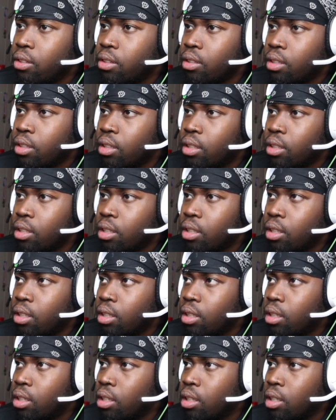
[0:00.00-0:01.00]

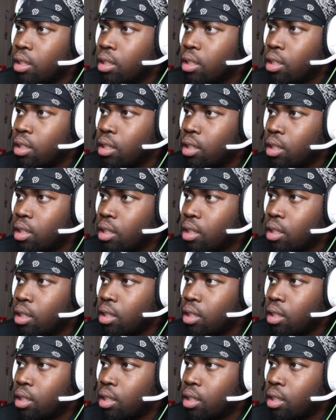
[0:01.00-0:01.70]
Nothing is said.